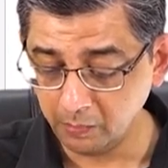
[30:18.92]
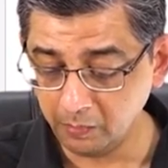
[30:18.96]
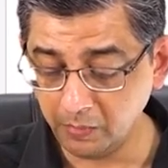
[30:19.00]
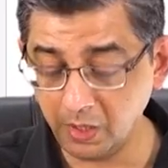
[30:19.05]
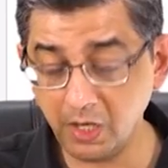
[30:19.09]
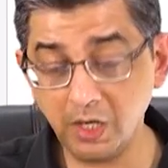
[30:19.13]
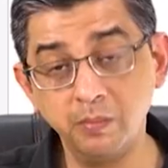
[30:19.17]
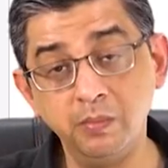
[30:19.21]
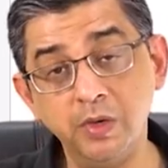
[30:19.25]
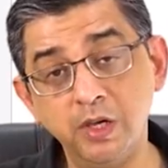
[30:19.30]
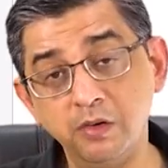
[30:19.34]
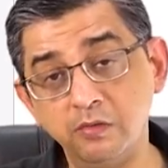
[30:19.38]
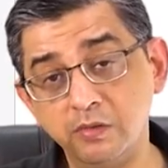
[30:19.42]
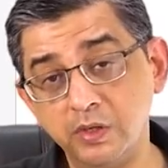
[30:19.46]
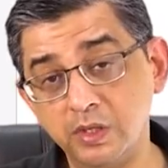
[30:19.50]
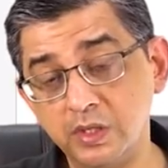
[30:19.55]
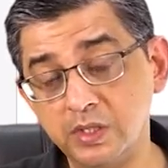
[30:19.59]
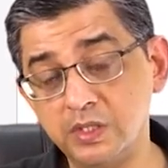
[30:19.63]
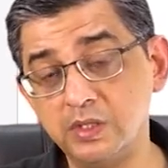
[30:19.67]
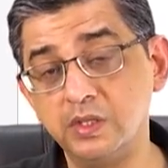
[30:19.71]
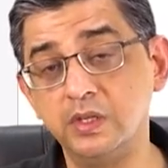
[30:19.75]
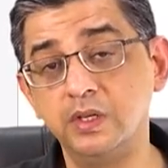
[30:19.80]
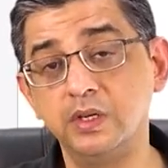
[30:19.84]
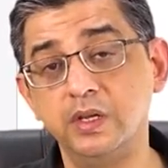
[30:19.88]
Mark my
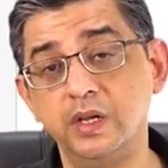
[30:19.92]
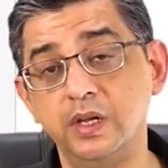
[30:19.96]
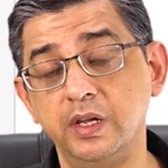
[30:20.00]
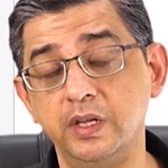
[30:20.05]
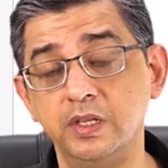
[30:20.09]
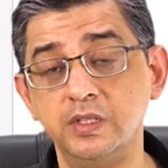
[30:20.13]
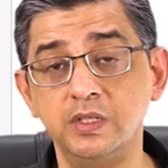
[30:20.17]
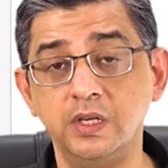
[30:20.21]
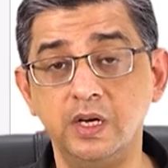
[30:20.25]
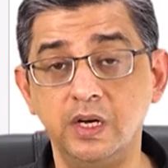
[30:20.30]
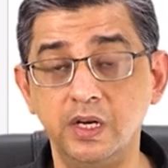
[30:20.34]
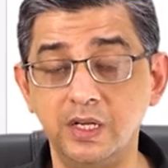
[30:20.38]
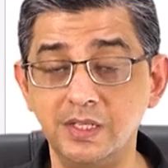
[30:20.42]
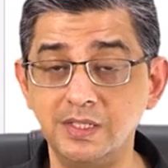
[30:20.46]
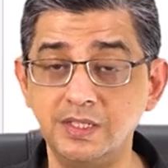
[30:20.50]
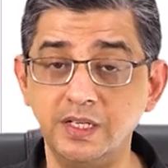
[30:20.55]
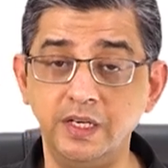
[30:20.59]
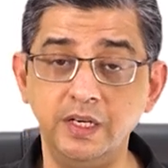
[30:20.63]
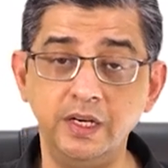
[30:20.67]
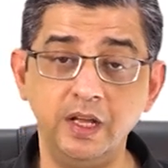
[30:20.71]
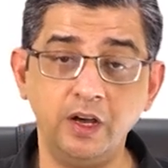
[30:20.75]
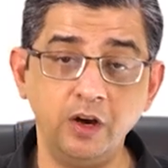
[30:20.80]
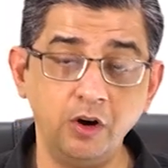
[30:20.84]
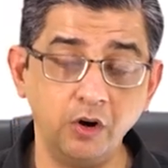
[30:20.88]
words there, guys. I
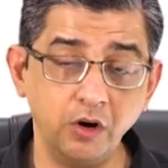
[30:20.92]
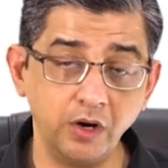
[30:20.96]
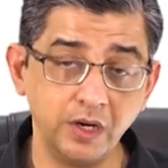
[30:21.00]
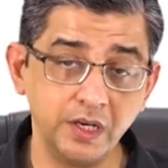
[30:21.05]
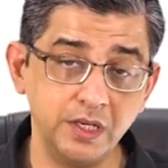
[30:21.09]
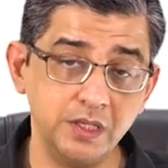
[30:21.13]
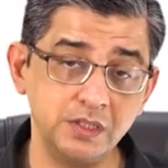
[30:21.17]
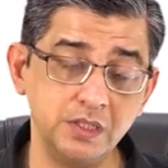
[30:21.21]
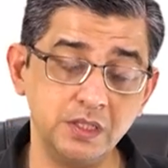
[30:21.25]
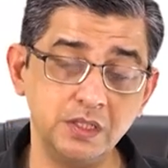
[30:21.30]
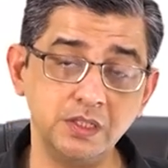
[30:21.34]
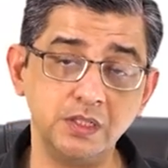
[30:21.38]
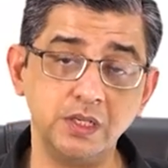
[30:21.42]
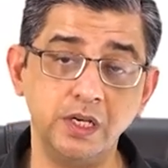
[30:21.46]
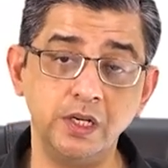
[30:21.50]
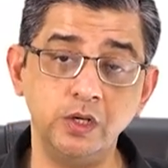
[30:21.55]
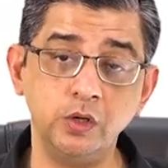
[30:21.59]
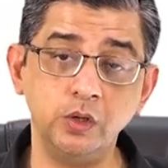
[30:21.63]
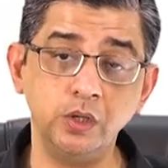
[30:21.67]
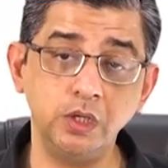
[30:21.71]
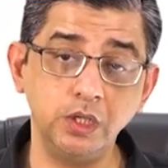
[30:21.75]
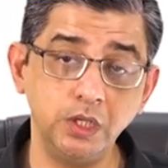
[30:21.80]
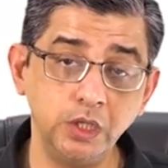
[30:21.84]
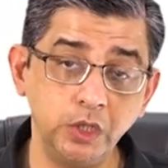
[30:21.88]
said hockey stick sign
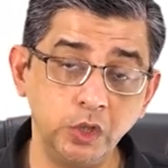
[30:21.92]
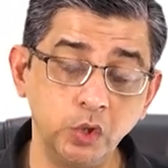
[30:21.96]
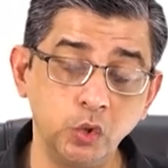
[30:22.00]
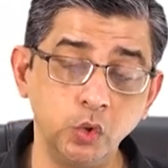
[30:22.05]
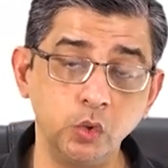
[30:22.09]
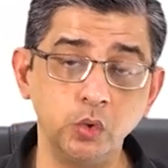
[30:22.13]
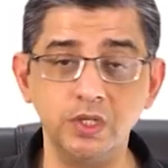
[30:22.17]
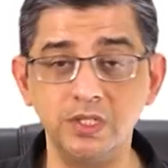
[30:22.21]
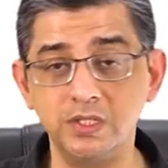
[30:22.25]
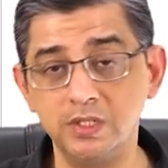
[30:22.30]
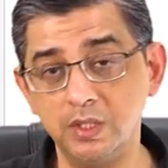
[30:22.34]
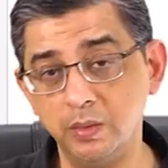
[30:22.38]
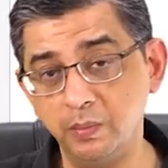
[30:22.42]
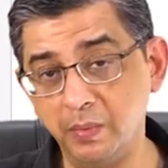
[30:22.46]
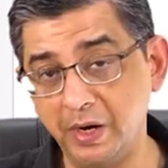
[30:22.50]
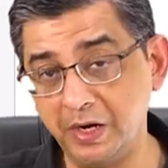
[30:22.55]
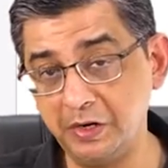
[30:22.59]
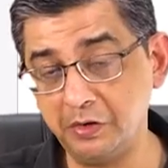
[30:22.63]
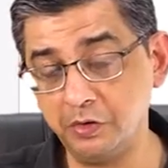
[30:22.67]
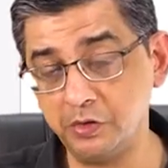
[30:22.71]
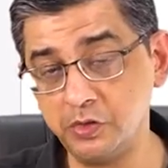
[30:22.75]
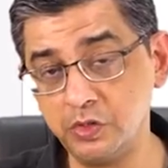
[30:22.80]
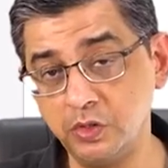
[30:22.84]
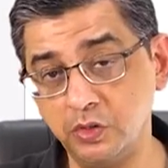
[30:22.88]
on echo is in
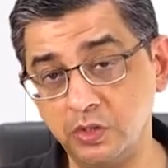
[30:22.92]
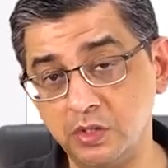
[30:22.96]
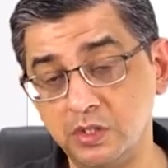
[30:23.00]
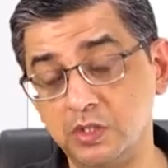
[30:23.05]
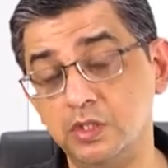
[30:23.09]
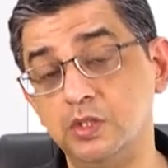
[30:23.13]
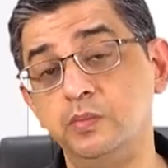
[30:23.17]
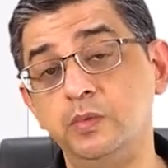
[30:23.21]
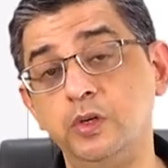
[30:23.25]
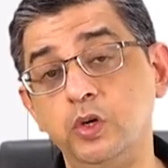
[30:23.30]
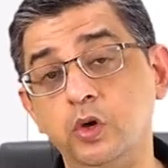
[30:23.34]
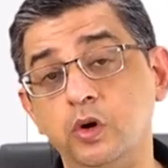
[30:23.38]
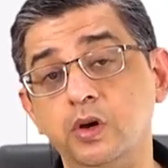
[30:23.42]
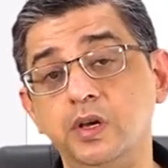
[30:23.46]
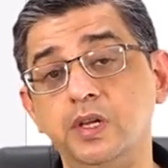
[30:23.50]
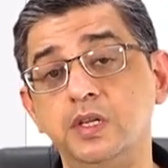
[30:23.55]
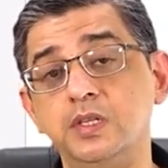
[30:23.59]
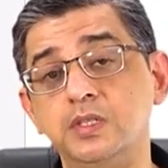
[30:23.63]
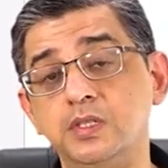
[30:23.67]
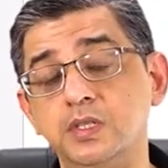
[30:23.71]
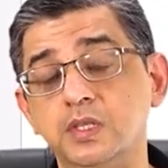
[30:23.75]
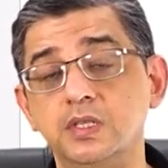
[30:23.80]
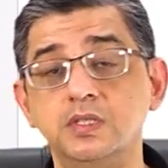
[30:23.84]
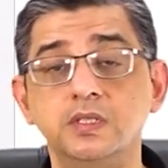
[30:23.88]
mitral stenosis, but
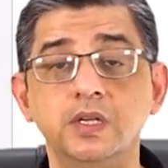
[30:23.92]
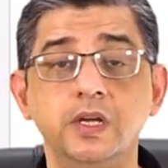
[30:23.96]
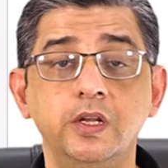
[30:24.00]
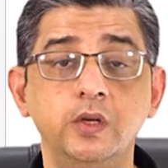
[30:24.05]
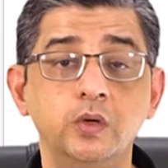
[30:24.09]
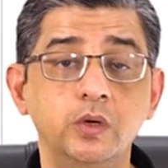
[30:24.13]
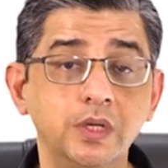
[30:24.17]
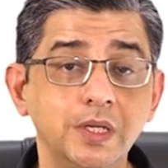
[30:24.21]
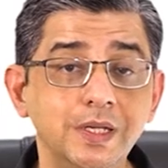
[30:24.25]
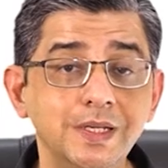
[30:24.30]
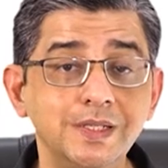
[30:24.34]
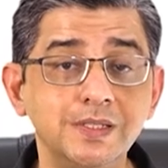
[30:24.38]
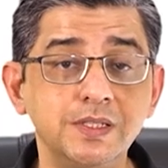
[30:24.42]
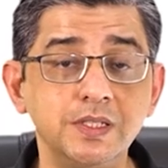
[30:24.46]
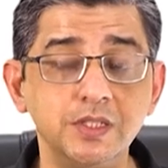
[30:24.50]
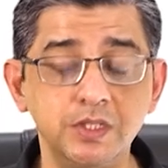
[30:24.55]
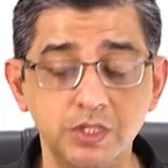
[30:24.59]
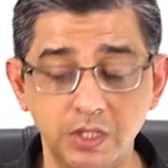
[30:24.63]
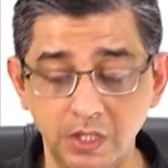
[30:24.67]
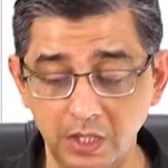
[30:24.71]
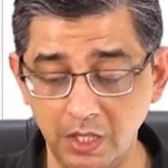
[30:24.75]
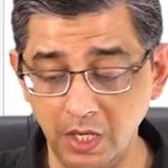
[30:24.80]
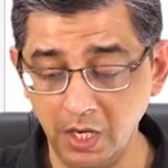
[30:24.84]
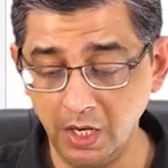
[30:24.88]
hockey stick sign on
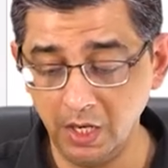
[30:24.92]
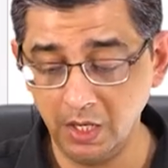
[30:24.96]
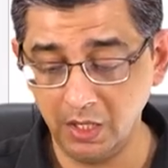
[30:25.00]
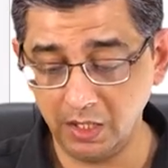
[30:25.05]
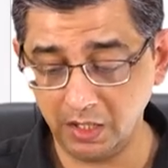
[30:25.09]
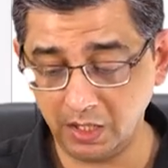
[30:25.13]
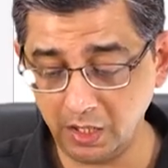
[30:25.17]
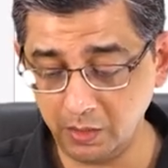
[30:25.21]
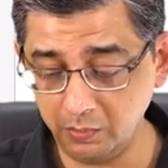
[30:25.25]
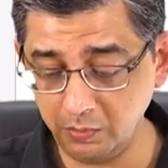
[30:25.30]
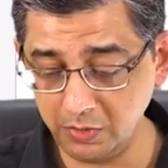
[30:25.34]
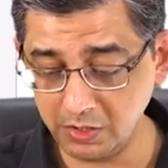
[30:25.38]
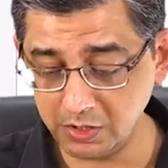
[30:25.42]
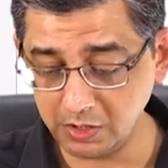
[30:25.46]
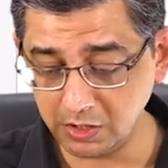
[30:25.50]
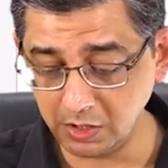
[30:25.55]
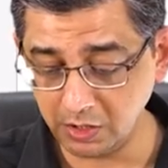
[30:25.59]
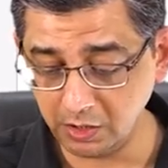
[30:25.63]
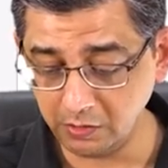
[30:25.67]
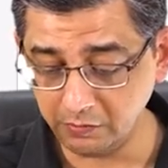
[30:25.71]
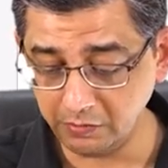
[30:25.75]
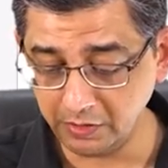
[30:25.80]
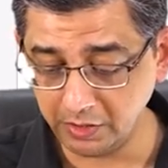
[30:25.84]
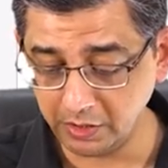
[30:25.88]
ECG can be
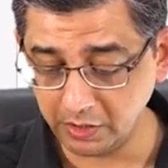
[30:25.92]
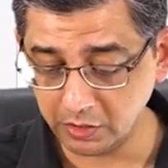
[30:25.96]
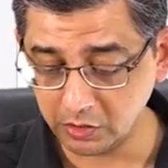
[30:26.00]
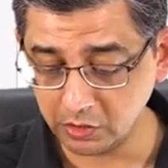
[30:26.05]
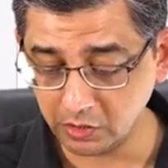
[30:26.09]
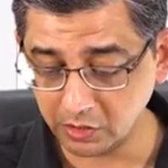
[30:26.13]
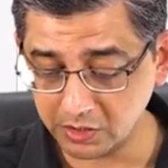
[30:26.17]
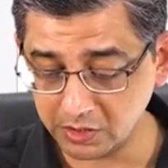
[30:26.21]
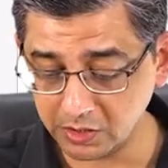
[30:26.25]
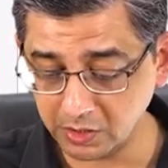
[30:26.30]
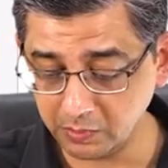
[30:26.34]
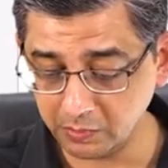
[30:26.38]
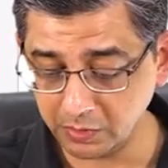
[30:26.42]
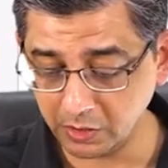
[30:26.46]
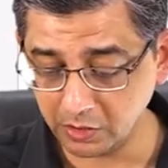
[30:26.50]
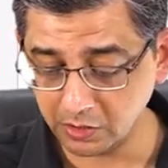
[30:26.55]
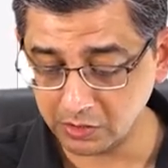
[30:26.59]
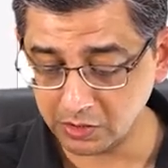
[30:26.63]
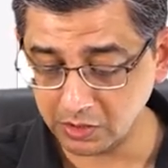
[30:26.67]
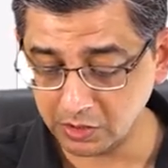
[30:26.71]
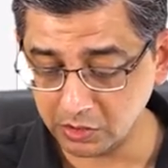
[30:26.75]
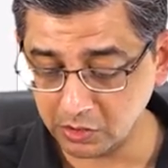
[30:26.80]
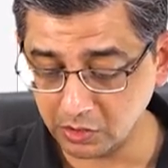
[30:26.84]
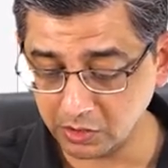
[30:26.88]
seen with digoxin,
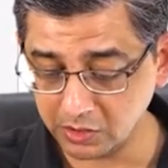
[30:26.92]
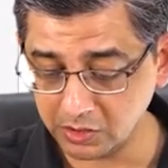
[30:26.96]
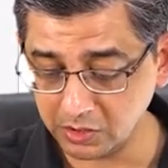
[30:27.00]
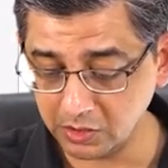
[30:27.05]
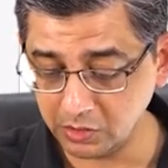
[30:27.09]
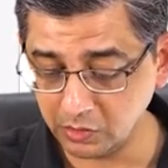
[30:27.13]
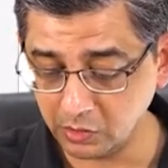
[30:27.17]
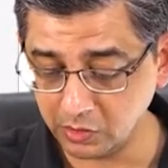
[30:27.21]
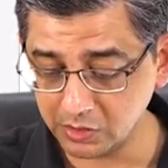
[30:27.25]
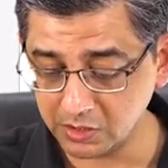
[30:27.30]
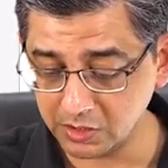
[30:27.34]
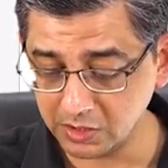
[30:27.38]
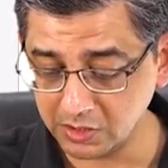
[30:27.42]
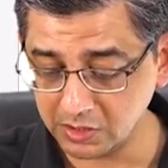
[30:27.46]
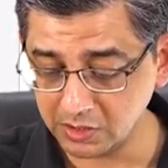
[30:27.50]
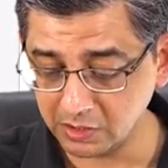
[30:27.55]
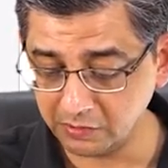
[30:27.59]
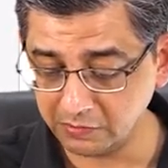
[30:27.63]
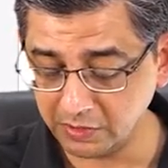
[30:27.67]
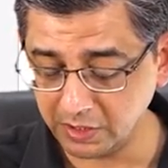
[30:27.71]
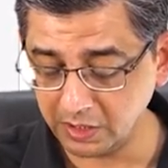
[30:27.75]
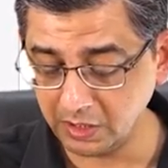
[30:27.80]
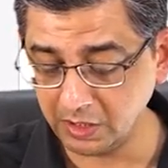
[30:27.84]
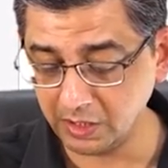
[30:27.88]
because digoxin causes a
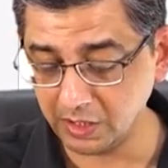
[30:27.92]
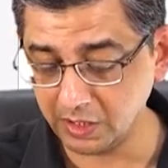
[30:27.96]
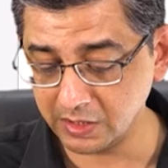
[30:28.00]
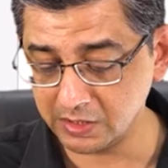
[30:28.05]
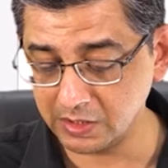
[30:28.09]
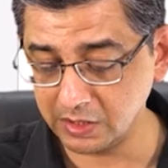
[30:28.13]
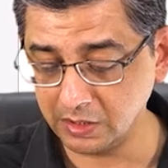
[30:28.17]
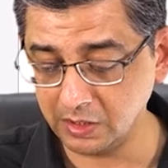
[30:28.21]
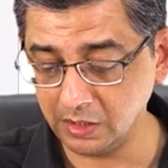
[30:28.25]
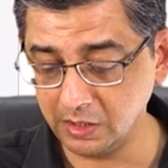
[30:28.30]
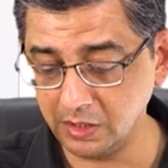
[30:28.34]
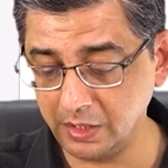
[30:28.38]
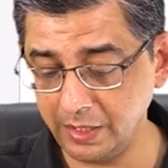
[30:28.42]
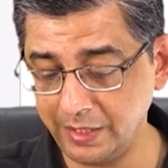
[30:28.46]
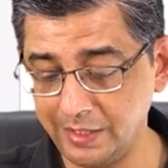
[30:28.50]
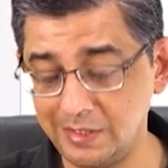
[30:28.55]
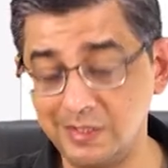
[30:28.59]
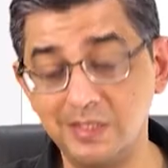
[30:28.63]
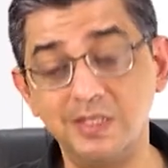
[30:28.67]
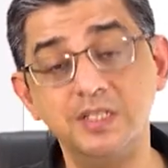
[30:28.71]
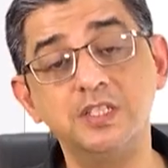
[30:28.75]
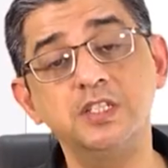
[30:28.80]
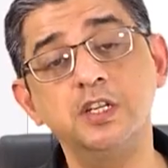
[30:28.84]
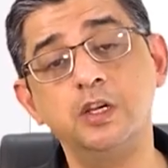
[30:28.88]
very classical
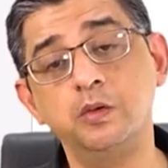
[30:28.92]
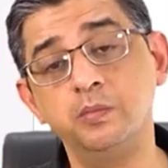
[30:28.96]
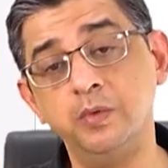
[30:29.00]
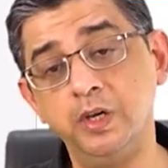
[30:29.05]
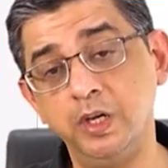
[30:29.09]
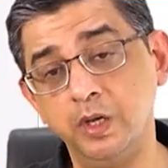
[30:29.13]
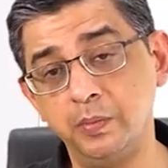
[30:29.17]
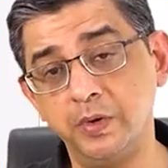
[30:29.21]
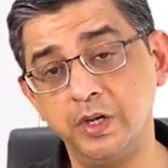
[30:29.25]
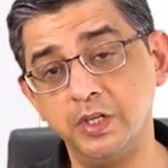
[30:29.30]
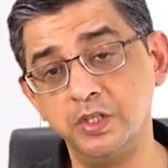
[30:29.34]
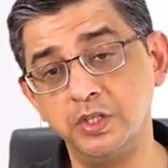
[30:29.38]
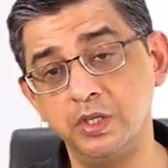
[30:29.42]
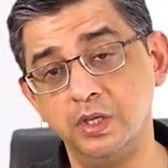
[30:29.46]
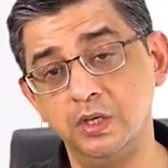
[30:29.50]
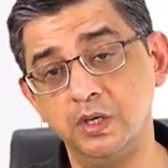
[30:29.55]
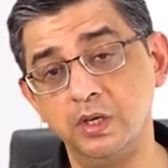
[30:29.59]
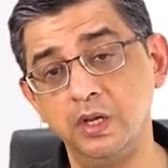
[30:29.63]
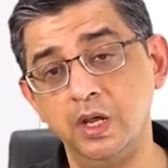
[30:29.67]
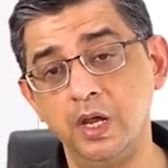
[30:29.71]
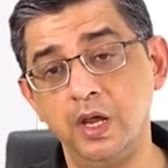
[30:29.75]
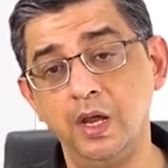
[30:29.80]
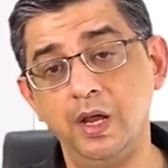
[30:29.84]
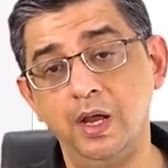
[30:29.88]
ST segment depression,